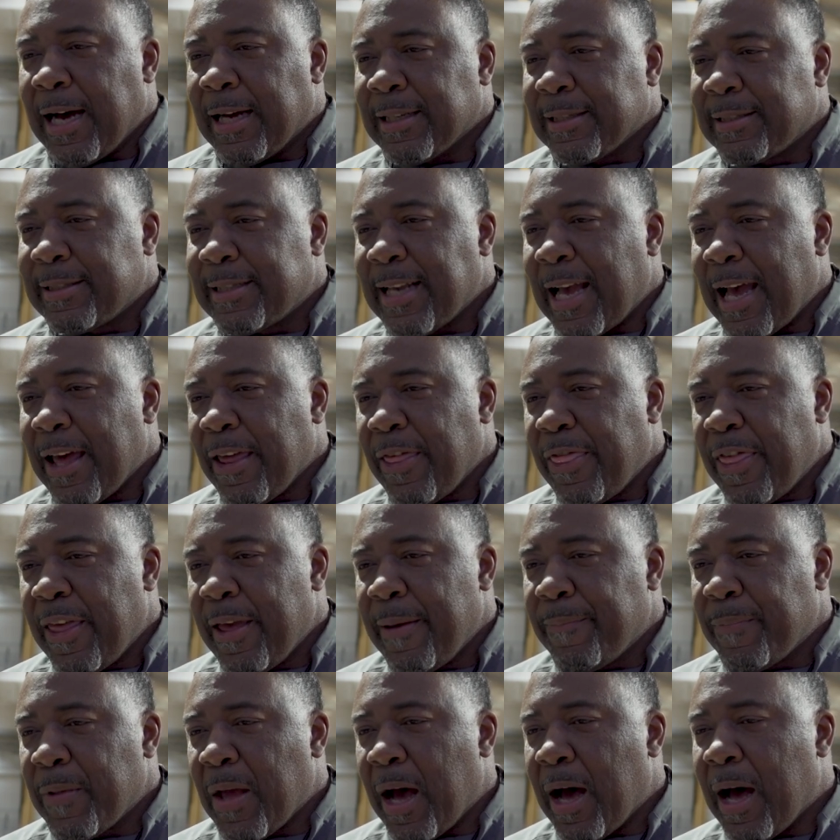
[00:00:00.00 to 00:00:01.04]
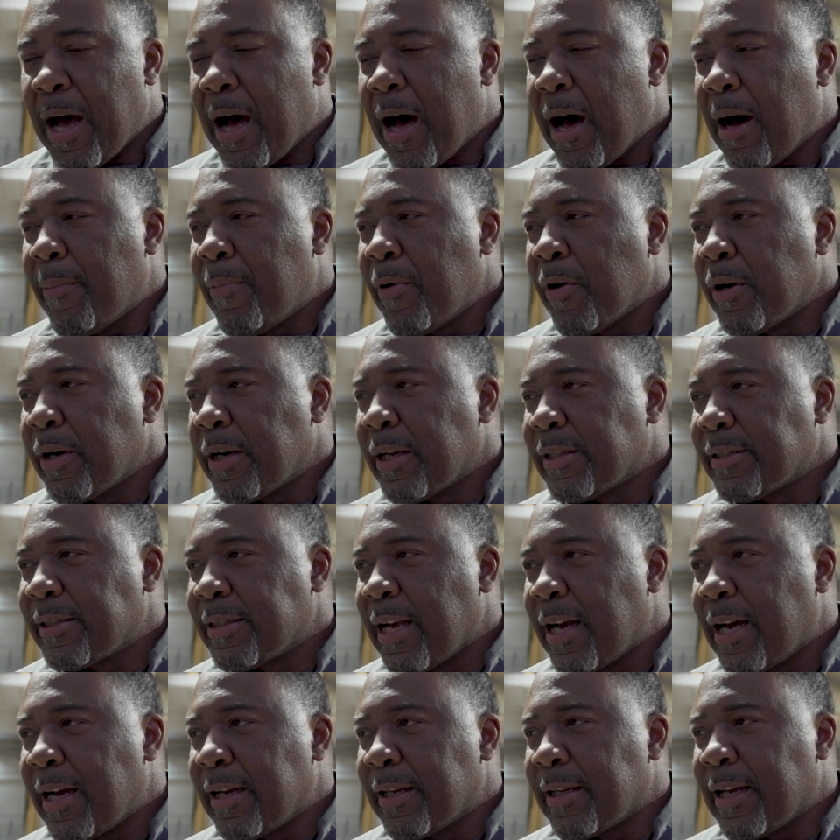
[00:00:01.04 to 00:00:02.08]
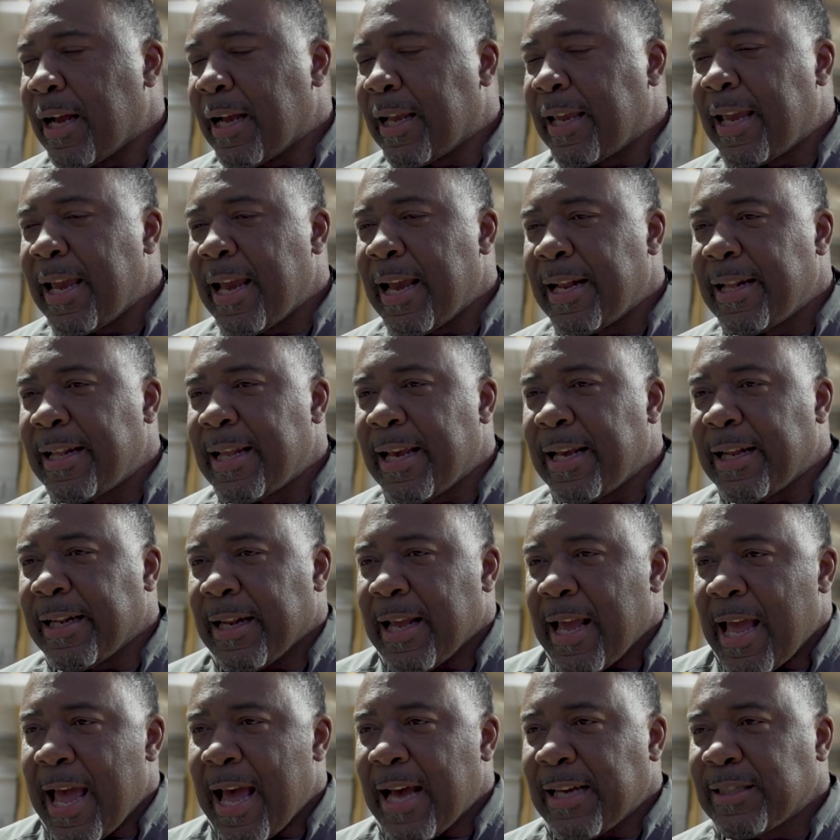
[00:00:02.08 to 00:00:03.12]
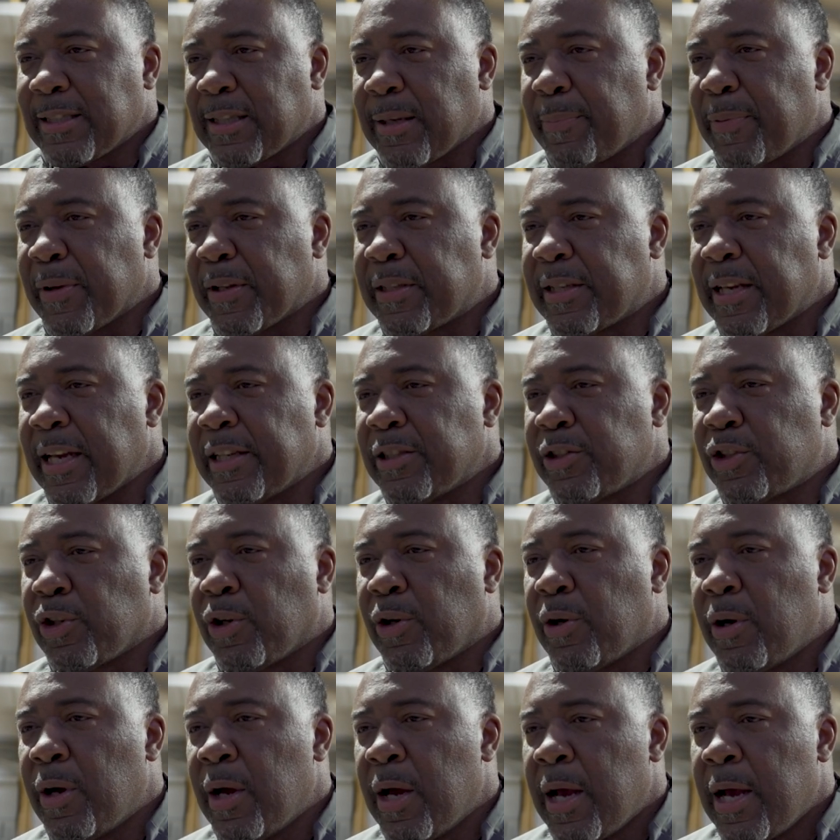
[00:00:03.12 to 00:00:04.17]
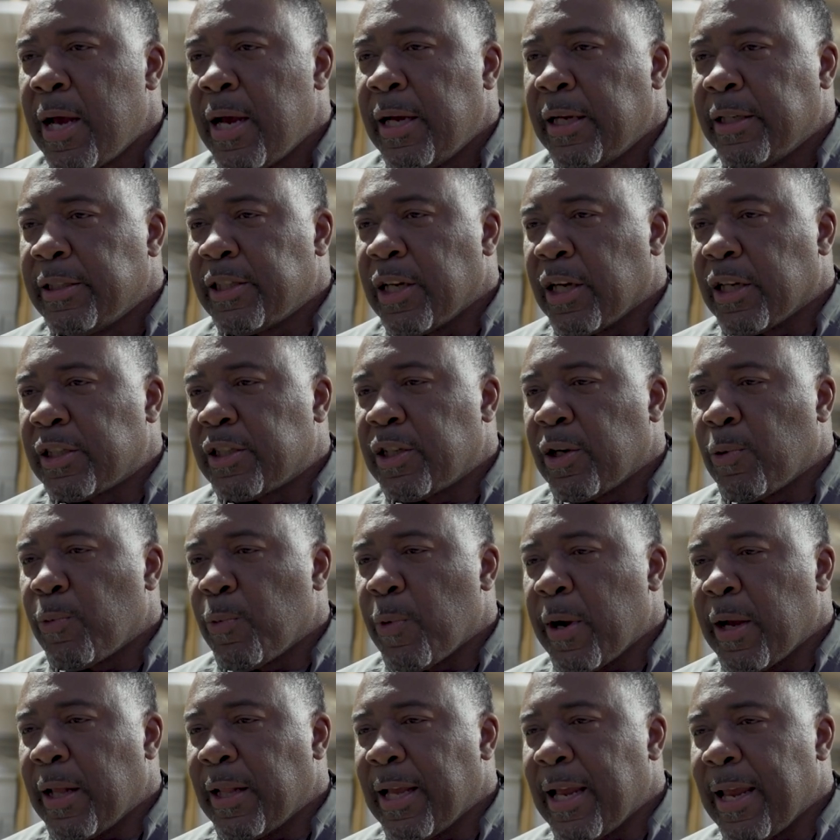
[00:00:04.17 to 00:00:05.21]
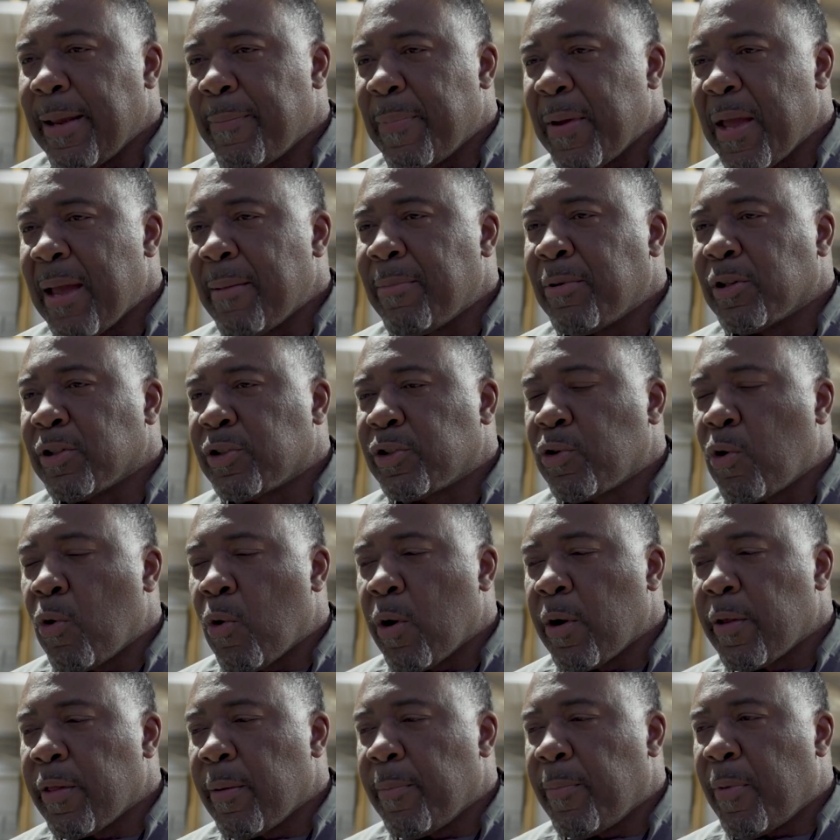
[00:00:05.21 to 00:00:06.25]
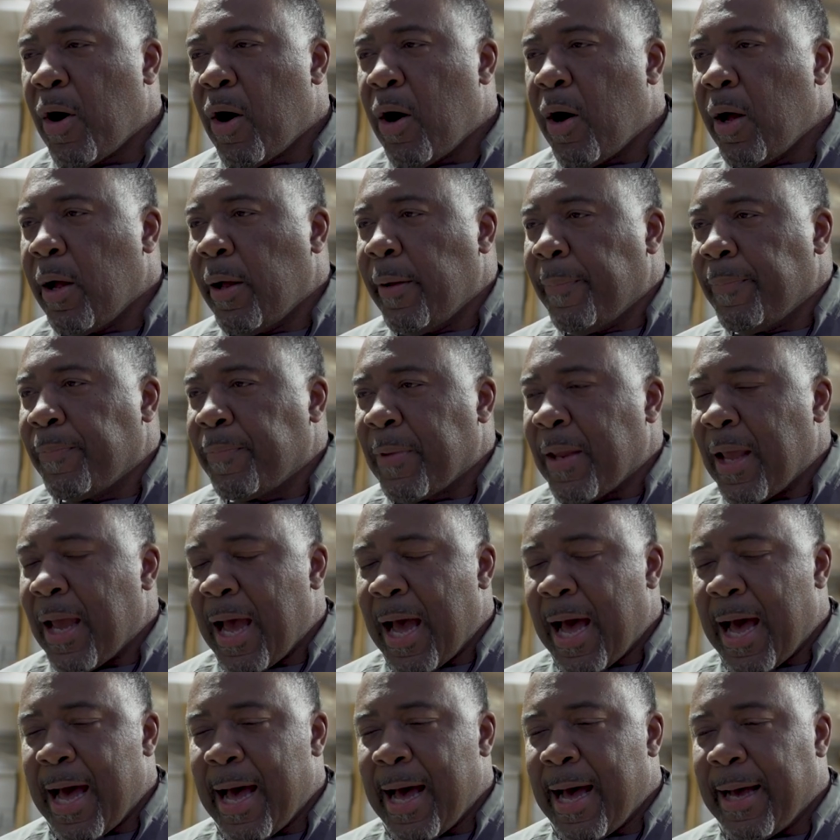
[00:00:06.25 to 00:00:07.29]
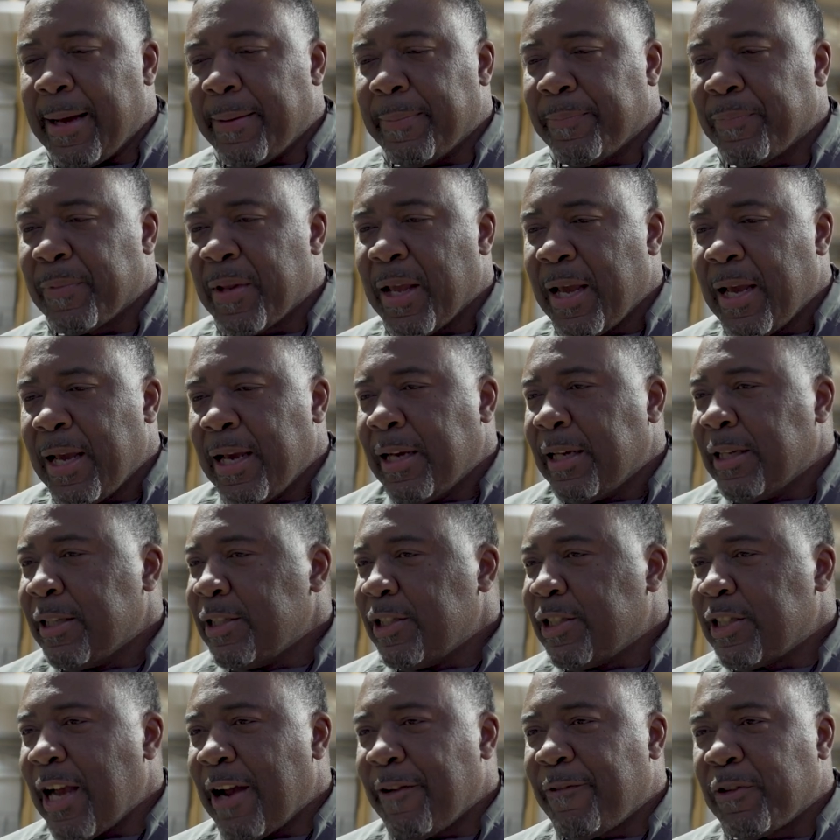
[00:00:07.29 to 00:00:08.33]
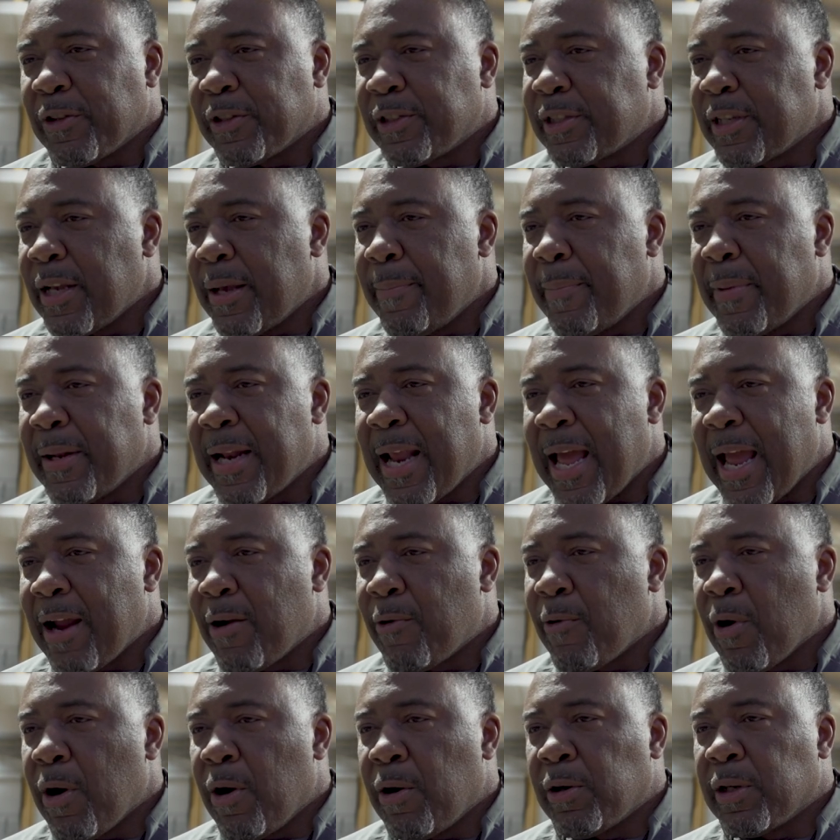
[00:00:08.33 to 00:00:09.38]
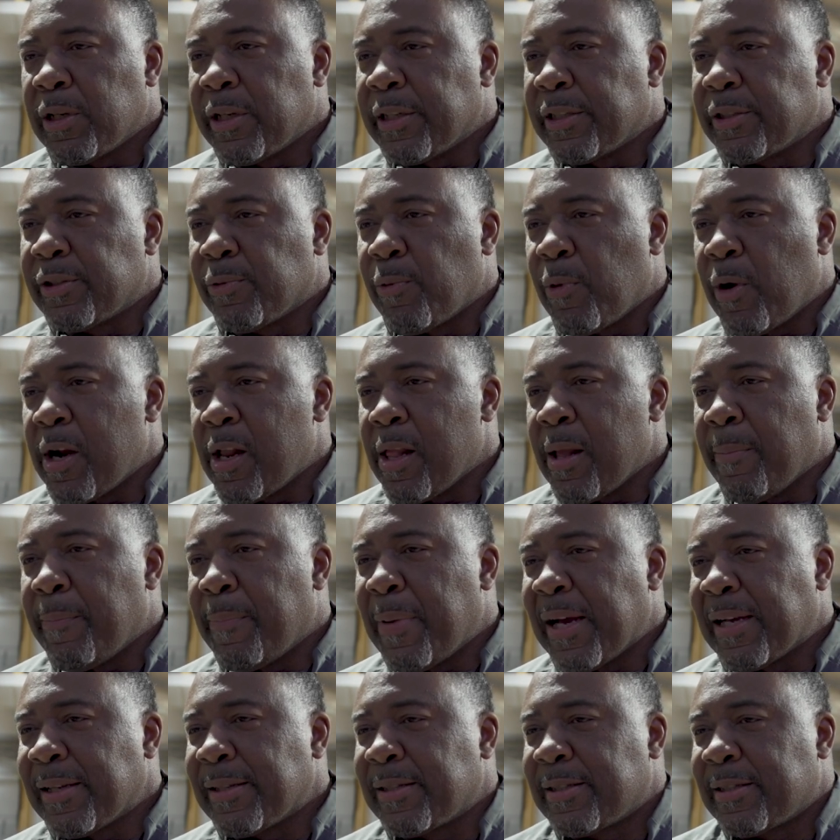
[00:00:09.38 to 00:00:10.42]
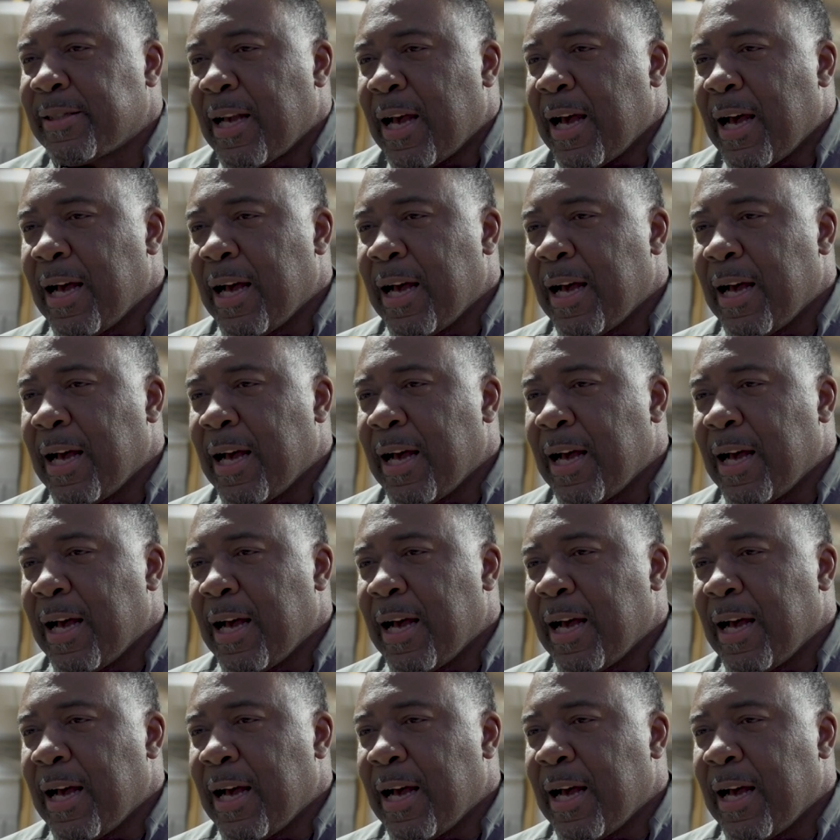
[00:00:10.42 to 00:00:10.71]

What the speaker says: Seth Hubbard is a kid that has the potential to really be able to score the ball. Jefferson Monegro is one of the best